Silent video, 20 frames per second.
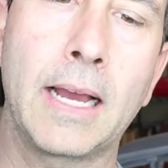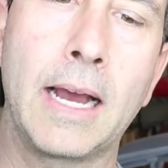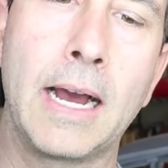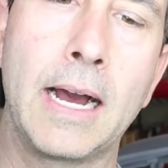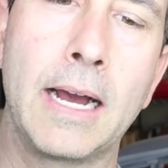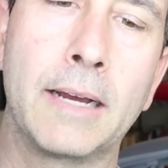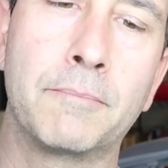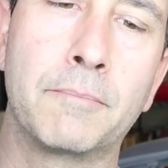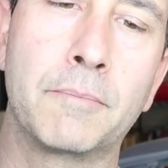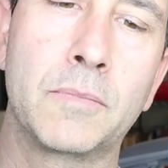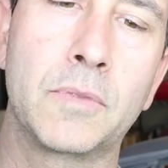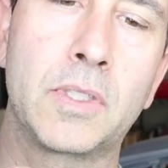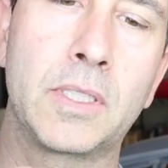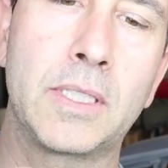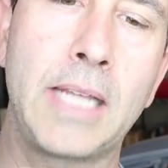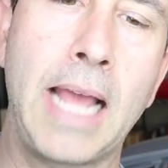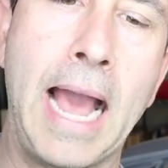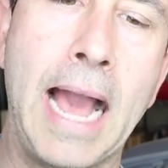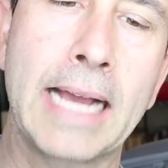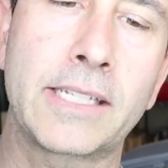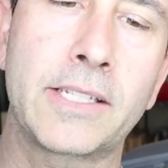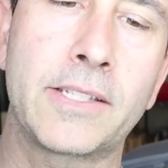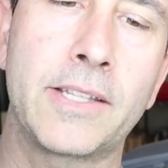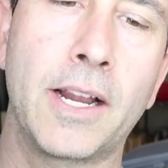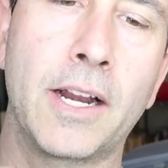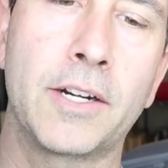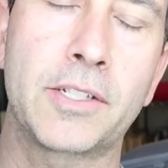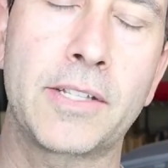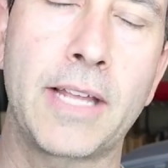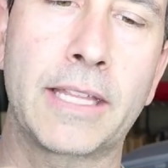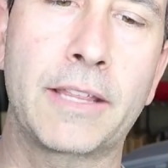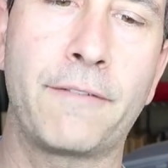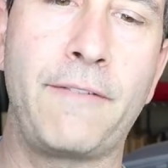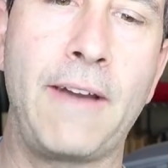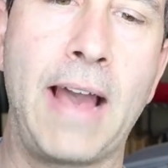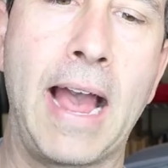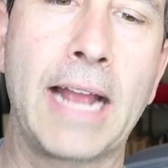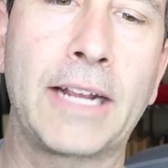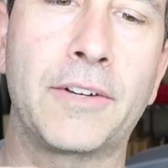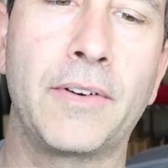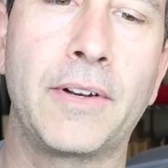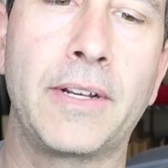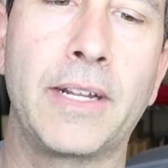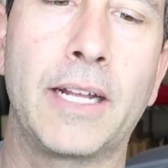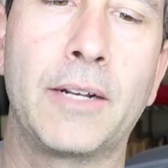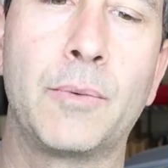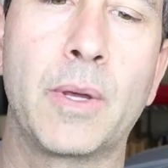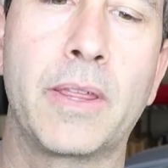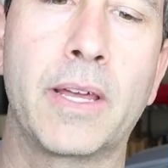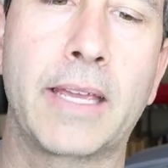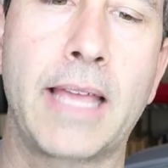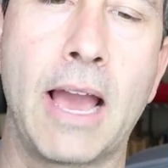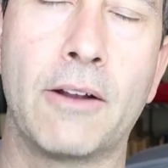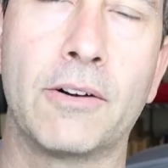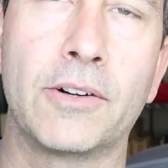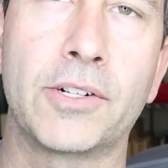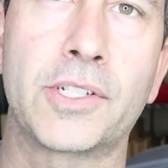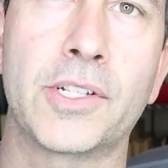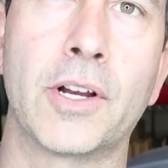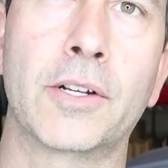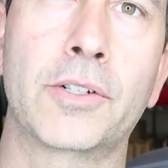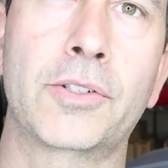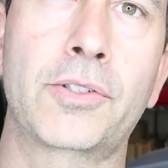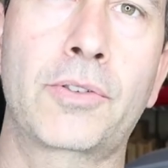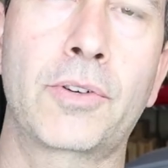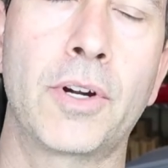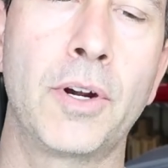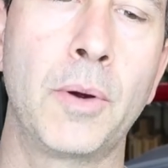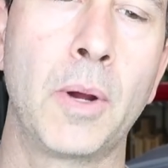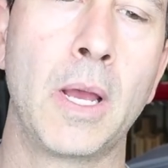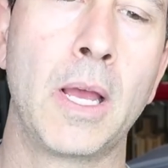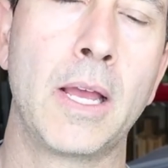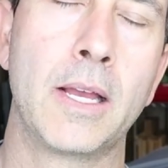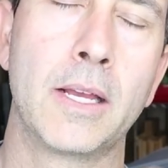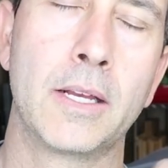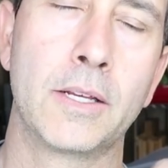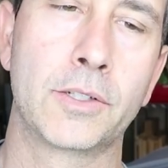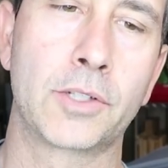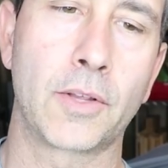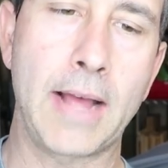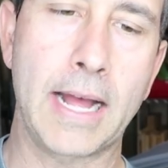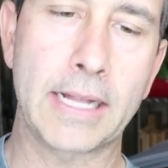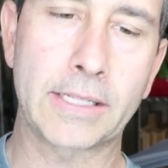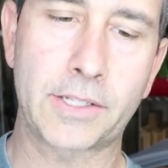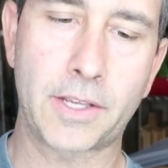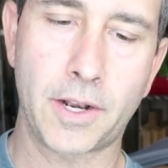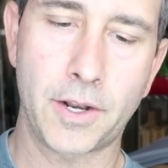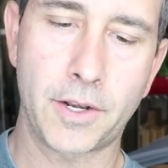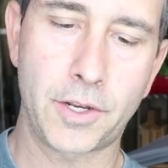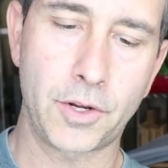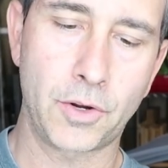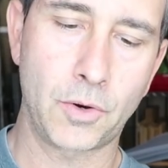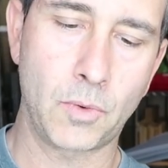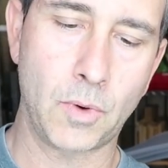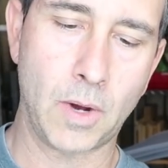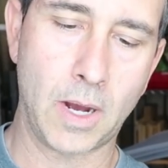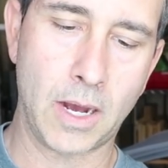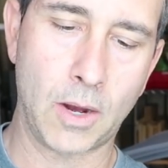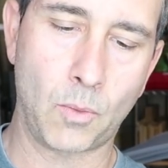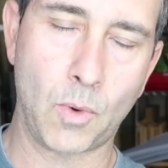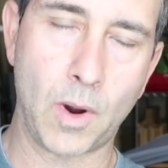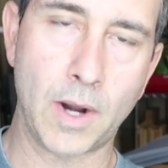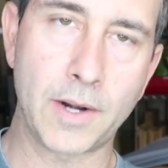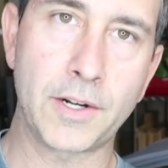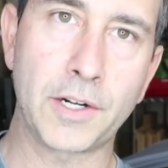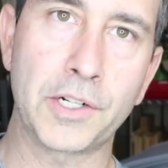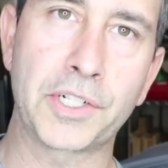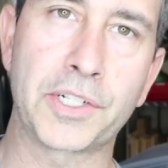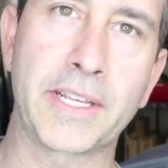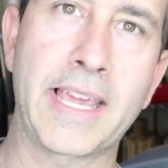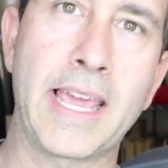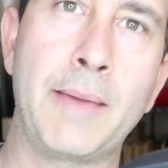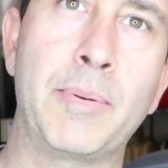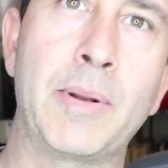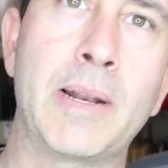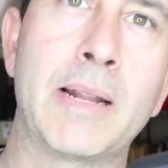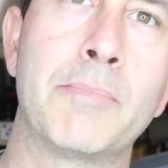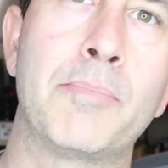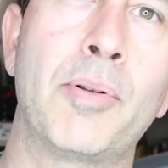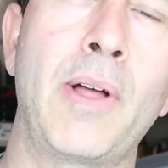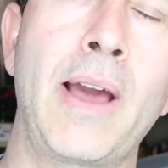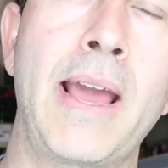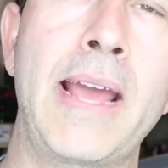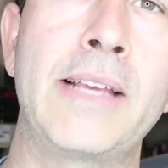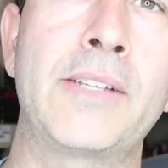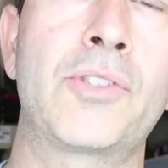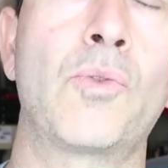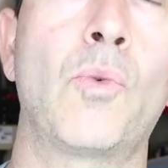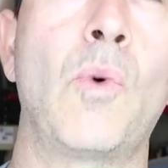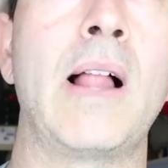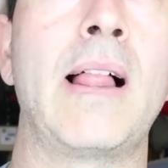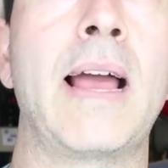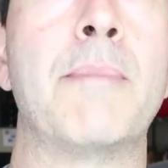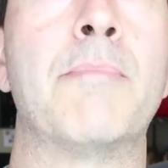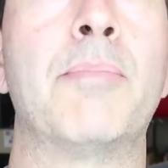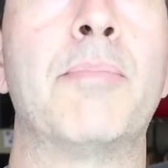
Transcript: uh, tacks there, just like the factory did with a countersunk screw. So that's going to do uh, wonders to keep it in place while I